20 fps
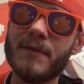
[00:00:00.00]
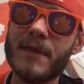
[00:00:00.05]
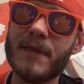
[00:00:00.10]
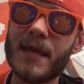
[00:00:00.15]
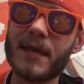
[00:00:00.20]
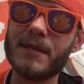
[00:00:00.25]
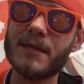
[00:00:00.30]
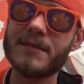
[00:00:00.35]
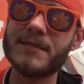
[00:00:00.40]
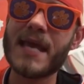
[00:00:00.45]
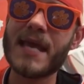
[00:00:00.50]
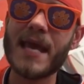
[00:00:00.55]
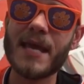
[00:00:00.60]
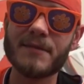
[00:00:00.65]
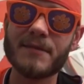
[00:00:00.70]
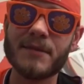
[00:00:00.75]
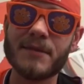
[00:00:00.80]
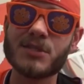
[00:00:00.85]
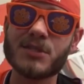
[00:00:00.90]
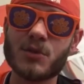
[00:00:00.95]
can
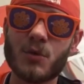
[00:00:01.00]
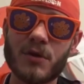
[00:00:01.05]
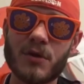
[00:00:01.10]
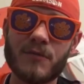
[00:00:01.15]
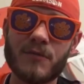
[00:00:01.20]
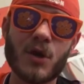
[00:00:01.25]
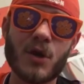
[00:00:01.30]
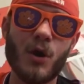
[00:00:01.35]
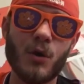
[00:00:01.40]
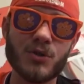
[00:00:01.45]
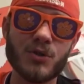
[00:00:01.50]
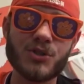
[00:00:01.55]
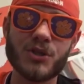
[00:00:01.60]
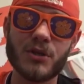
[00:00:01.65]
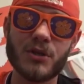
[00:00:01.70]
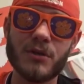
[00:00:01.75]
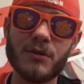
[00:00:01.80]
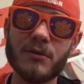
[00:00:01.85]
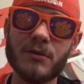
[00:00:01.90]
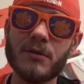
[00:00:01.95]
take the sort of
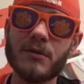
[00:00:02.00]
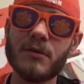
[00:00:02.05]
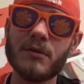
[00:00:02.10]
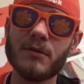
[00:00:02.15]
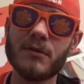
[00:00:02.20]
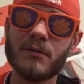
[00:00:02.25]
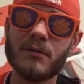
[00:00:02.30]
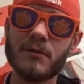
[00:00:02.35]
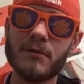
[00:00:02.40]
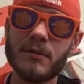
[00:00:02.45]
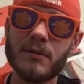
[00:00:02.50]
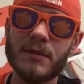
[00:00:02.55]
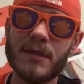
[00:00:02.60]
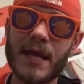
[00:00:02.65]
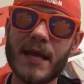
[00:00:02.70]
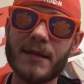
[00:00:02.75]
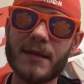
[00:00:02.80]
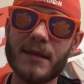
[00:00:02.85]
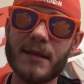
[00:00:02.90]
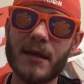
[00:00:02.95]
culture
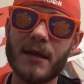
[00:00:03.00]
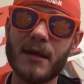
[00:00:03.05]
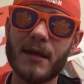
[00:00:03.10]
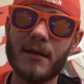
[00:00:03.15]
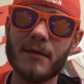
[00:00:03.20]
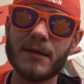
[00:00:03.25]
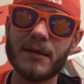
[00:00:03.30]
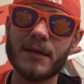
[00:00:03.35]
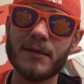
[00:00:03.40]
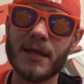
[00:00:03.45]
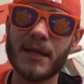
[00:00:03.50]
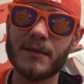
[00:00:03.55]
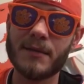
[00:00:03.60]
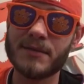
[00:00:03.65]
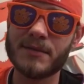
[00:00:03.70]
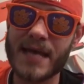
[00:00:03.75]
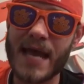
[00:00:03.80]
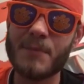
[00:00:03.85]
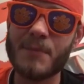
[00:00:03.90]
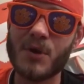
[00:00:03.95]
that
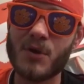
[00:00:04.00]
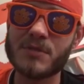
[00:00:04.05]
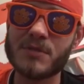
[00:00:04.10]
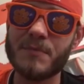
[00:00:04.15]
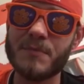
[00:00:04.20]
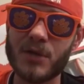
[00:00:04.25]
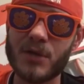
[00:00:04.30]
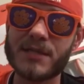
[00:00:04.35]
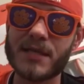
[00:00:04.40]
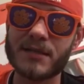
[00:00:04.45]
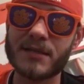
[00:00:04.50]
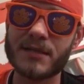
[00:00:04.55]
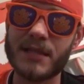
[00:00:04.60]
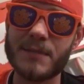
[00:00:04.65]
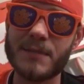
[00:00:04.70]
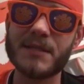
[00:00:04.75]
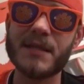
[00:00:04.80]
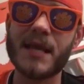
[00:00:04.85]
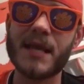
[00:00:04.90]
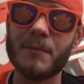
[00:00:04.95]
Dabo has built at
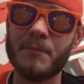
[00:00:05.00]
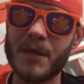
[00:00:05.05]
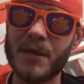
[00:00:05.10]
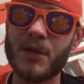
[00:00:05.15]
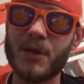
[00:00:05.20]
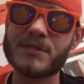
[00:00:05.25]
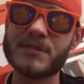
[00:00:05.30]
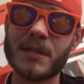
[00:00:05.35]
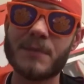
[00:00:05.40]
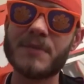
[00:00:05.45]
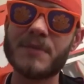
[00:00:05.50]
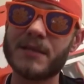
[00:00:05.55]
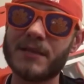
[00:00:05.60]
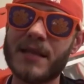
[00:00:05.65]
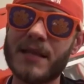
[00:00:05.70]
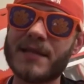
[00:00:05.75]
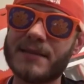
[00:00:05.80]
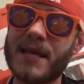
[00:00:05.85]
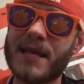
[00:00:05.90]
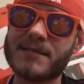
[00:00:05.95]
Clemson and build something
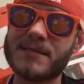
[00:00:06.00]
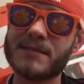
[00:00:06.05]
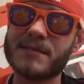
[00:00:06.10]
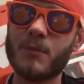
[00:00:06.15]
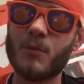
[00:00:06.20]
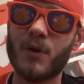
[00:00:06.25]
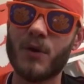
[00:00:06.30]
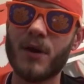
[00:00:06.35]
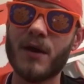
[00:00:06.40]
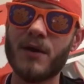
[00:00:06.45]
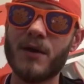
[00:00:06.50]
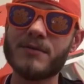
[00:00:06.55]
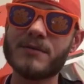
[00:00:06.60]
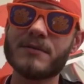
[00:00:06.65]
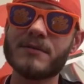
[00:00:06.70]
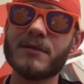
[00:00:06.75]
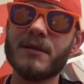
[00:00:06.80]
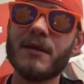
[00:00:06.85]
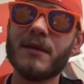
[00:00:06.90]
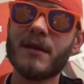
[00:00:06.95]
like that somewhere
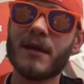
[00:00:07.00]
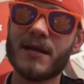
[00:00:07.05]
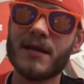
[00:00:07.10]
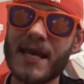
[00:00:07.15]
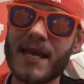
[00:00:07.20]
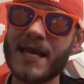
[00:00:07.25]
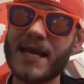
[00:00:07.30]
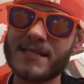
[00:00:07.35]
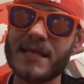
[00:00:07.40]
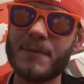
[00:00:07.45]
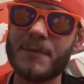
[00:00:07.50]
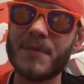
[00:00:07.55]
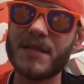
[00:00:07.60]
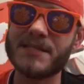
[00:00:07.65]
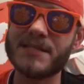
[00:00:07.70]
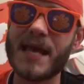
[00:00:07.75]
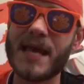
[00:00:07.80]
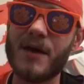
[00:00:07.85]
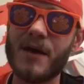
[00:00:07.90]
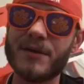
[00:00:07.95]
else, because he has that
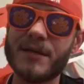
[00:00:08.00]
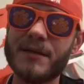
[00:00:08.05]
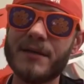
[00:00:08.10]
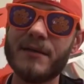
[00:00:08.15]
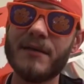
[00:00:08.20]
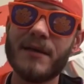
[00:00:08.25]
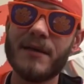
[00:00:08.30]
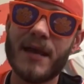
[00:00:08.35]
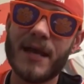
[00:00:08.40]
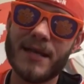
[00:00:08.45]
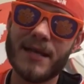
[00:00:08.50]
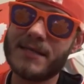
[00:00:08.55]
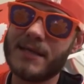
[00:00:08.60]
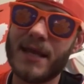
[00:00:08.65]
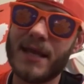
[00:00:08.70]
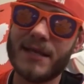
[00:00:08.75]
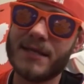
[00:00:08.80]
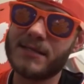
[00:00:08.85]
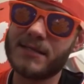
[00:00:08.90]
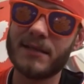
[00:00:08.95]
mentality. And
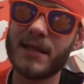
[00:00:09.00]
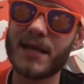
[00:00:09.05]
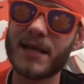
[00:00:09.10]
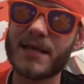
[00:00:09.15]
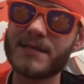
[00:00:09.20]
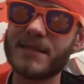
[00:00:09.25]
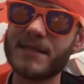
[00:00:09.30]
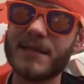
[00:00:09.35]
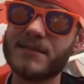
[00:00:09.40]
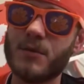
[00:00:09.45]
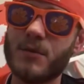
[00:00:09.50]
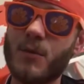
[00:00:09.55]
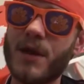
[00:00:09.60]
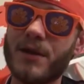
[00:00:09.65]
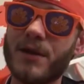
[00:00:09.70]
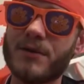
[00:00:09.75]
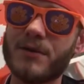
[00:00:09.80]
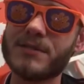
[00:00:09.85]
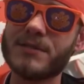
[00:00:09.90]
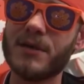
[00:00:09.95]
he's, like I said, he's a
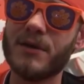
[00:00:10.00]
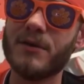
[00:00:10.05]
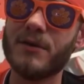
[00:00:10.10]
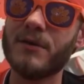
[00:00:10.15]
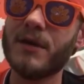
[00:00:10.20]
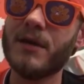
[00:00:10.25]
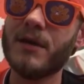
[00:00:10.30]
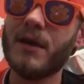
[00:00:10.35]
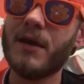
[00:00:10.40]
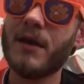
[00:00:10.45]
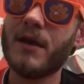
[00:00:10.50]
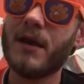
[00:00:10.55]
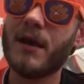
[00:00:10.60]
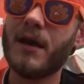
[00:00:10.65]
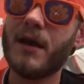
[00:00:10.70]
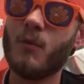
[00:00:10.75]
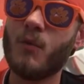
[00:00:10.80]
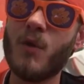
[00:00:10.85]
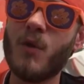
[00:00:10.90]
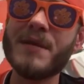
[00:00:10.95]
winner. So
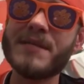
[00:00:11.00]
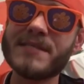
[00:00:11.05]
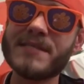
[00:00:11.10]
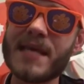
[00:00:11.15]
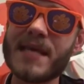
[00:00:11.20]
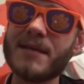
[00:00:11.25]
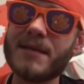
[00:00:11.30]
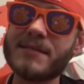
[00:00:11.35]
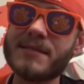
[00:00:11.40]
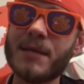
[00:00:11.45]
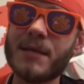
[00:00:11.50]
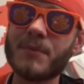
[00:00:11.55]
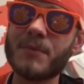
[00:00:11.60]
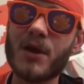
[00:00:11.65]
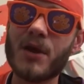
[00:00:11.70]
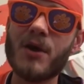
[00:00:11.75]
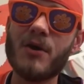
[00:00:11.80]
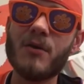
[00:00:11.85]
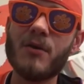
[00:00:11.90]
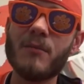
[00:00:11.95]
we'll be sad to see him
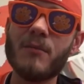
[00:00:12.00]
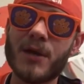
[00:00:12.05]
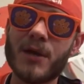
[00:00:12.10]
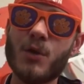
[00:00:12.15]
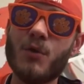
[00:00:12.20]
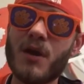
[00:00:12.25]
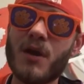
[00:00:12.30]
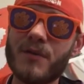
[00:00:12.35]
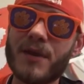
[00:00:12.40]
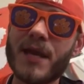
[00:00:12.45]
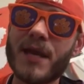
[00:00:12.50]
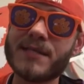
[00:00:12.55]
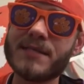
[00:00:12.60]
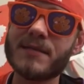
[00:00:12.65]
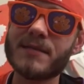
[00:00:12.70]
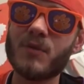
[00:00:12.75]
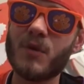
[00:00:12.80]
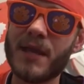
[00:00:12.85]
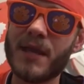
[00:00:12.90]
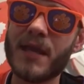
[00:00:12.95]
go, but whoever gets
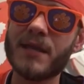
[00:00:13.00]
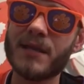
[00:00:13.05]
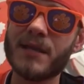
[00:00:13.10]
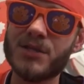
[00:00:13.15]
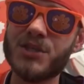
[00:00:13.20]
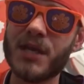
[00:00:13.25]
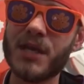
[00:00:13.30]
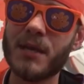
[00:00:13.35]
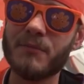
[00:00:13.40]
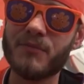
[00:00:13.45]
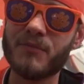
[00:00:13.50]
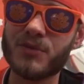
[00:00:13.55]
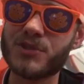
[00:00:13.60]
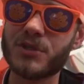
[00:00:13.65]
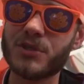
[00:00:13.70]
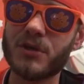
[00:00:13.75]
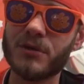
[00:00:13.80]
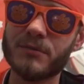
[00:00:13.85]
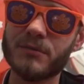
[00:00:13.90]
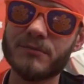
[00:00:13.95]
him will be getting a gem for
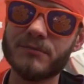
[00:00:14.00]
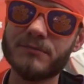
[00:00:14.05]
sure.